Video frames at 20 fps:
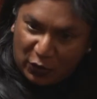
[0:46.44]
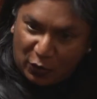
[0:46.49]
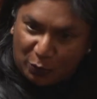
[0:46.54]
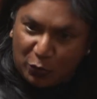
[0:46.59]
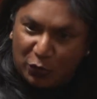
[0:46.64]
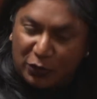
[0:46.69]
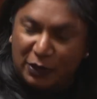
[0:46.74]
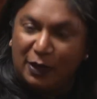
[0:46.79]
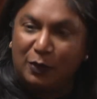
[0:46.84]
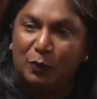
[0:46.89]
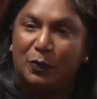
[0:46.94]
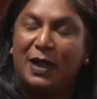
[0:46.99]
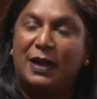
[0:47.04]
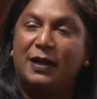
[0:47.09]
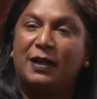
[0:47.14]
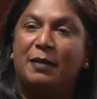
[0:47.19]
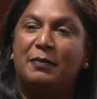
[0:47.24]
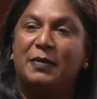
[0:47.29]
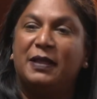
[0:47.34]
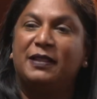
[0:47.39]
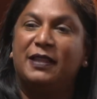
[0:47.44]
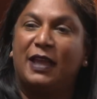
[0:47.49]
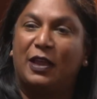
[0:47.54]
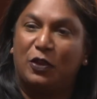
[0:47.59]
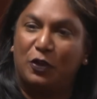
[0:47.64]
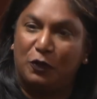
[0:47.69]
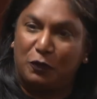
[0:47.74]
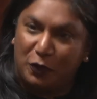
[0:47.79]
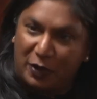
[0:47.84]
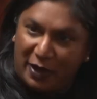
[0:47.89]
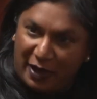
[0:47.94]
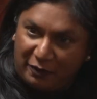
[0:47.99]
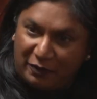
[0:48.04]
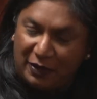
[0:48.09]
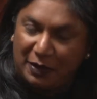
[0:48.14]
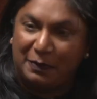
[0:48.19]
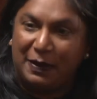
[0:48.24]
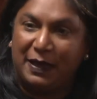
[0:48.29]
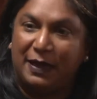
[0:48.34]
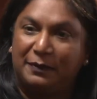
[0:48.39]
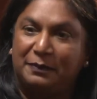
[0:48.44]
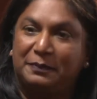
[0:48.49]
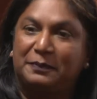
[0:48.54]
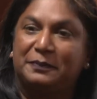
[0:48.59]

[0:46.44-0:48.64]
You're more than welcome, and thank you for having me.